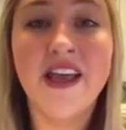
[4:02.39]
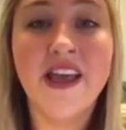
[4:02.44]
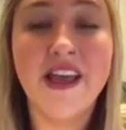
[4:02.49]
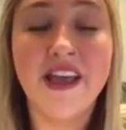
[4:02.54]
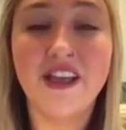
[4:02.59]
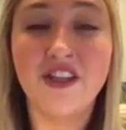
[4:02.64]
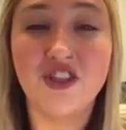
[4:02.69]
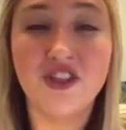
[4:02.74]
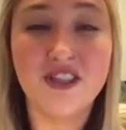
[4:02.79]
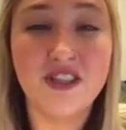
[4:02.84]

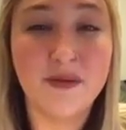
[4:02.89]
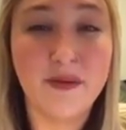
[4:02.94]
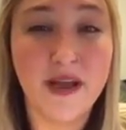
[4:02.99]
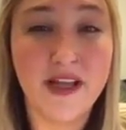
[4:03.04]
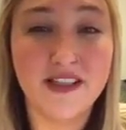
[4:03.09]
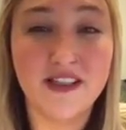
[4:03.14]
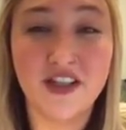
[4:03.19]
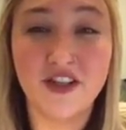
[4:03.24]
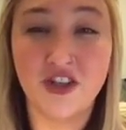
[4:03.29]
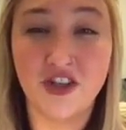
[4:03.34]
It just
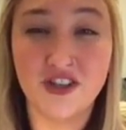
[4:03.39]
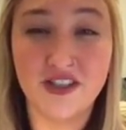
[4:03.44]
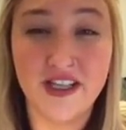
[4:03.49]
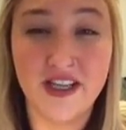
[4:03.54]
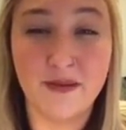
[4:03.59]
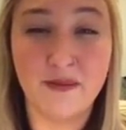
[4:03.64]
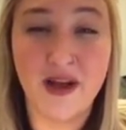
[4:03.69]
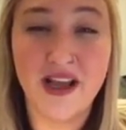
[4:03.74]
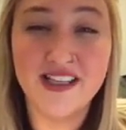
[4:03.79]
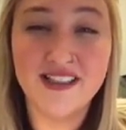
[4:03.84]
depends on your
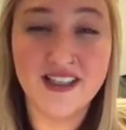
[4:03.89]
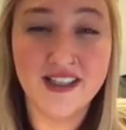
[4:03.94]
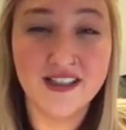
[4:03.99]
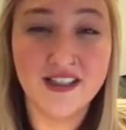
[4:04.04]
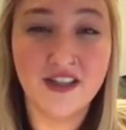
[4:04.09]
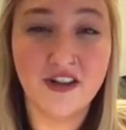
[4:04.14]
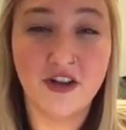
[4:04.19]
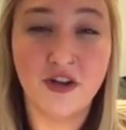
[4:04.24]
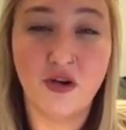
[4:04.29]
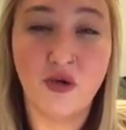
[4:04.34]
skin. My skin's
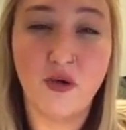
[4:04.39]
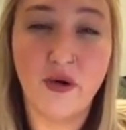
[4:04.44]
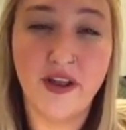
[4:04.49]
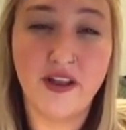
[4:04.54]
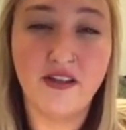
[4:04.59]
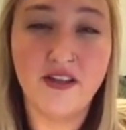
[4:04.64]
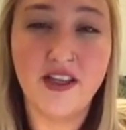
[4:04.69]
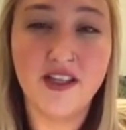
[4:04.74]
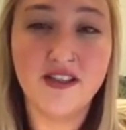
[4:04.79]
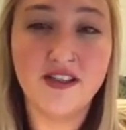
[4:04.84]
a little
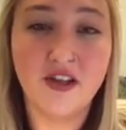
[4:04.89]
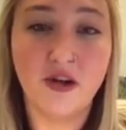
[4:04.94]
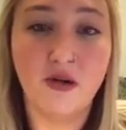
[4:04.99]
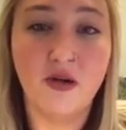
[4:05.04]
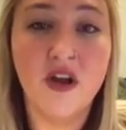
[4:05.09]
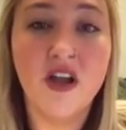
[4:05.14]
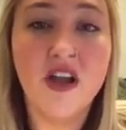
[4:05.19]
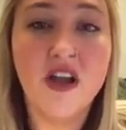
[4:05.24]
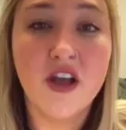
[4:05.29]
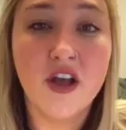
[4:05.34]
oily, so
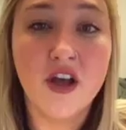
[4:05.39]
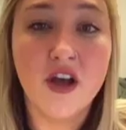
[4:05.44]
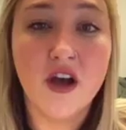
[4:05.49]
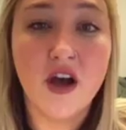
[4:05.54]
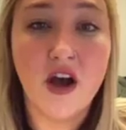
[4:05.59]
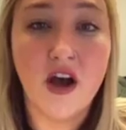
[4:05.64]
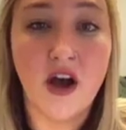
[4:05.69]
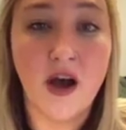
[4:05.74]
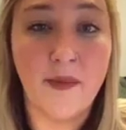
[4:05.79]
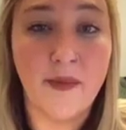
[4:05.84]

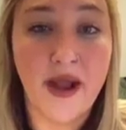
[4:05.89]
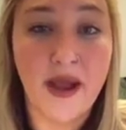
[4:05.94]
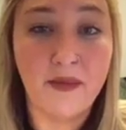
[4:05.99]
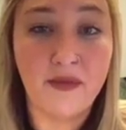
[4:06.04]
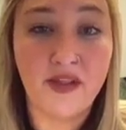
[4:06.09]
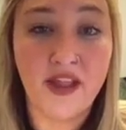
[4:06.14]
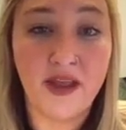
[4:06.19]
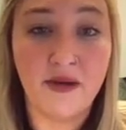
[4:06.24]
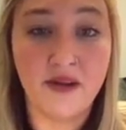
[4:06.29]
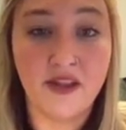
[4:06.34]
I
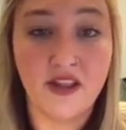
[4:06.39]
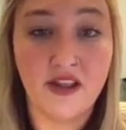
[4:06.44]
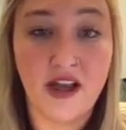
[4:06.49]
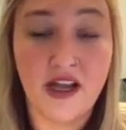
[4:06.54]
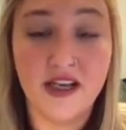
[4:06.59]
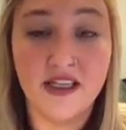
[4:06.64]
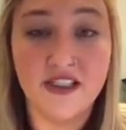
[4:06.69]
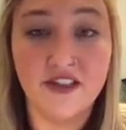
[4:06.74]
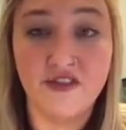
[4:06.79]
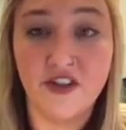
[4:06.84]
play with a
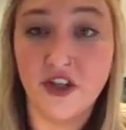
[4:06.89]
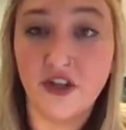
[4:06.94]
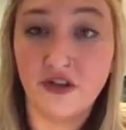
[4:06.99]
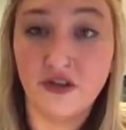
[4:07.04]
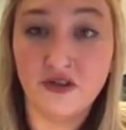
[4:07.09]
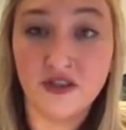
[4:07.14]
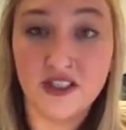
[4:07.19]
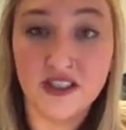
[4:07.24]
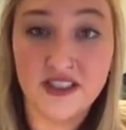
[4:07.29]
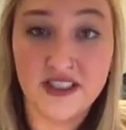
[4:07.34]
lot of different
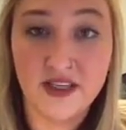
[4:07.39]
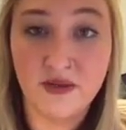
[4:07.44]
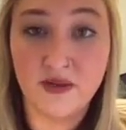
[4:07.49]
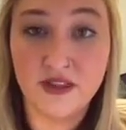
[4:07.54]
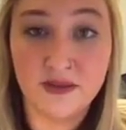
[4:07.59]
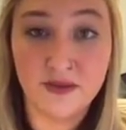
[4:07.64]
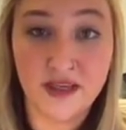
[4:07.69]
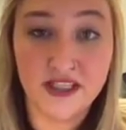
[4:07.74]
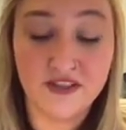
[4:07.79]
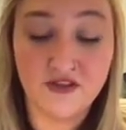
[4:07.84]
glues to see
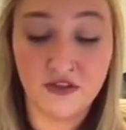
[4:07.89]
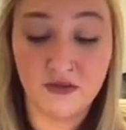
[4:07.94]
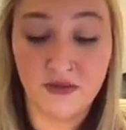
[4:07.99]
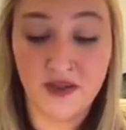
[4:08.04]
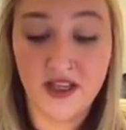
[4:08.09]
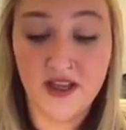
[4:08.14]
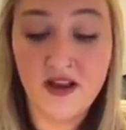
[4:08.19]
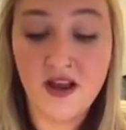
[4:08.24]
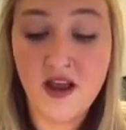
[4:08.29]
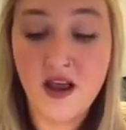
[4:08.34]
what's best for
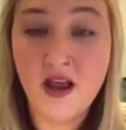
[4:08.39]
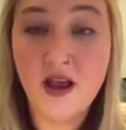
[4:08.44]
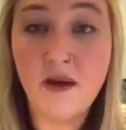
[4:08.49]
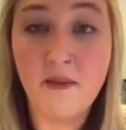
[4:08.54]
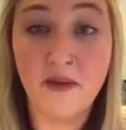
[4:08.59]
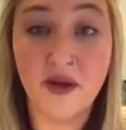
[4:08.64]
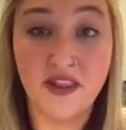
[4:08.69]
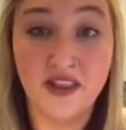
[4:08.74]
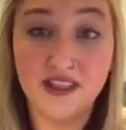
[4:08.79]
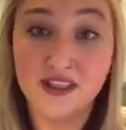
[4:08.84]
me.
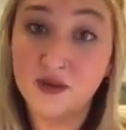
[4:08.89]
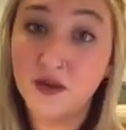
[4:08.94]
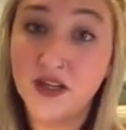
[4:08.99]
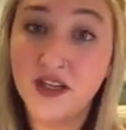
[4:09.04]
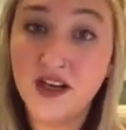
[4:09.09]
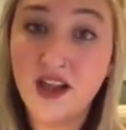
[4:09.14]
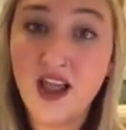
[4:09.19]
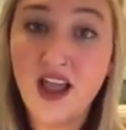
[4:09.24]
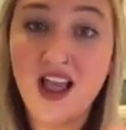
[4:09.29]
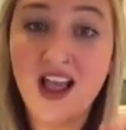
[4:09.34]
But this one,
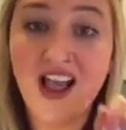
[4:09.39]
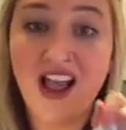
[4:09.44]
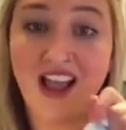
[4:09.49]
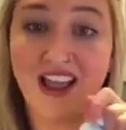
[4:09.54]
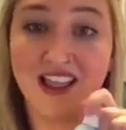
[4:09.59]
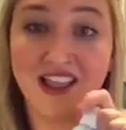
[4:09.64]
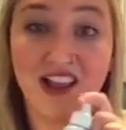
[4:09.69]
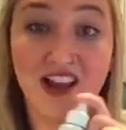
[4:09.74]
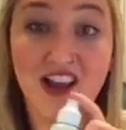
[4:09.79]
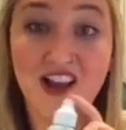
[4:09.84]
I
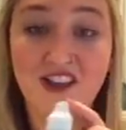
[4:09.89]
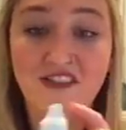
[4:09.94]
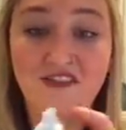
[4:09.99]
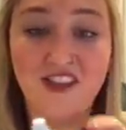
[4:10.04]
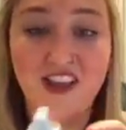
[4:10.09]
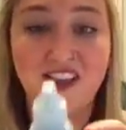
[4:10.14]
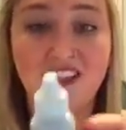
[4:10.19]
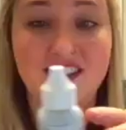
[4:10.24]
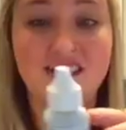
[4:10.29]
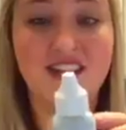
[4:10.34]
love.
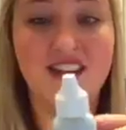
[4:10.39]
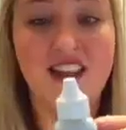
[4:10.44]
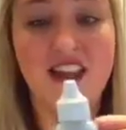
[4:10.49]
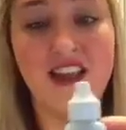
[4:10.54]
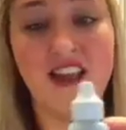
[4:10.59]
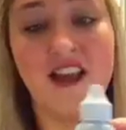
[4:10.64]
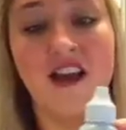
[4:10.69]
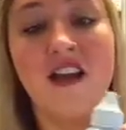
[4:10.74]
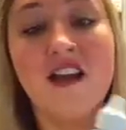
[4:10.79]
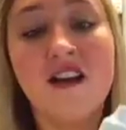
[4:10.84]
It's
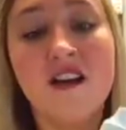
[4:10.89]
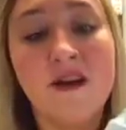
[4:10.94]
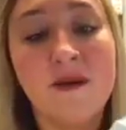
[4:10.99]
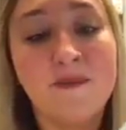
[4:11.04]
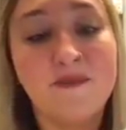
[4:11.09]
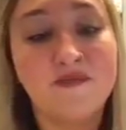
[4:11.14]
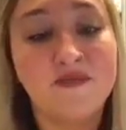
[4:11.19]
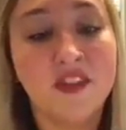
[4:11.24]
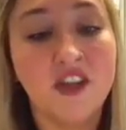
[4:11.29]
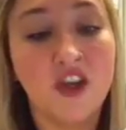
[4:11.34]
the
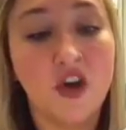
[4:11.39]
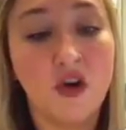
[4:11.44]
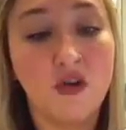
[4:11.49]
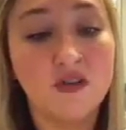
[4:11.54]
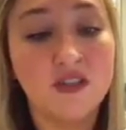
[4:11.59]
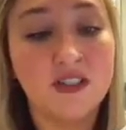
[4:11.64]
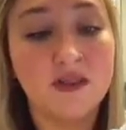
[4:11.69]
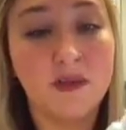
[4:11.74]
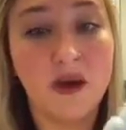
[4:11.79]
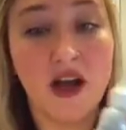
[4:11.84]

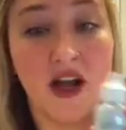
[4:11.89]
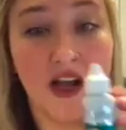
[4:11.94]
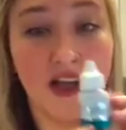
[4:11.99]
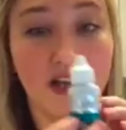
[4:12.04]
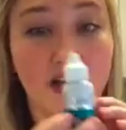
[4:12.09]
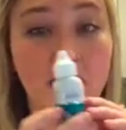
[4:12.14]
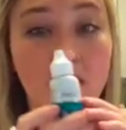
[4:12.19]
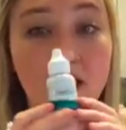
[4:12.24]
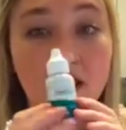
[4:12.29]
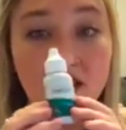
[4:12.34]
Ghost
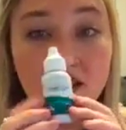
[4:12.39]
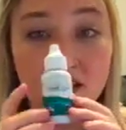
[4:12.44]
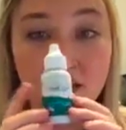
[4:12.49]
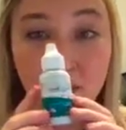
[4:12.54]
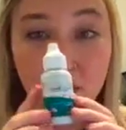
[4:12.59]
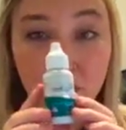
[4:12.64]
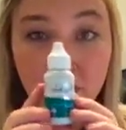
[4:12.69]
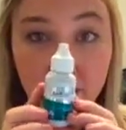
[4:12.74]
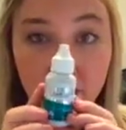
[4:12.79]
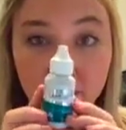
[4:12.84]
Bond
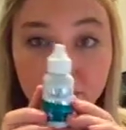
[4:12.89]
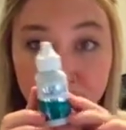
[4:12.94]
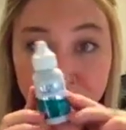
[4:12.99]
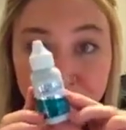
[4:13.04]
Supreme.